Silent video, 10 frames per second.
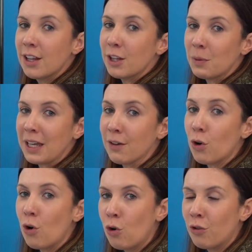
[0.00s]
that we have
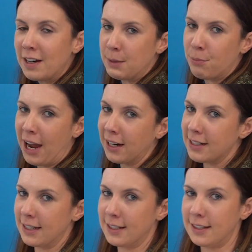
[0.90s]
already
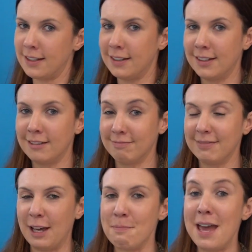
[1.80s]
practiced.
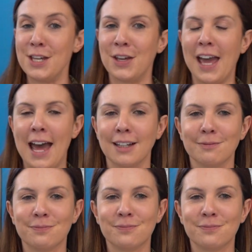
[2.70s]
I bet you can.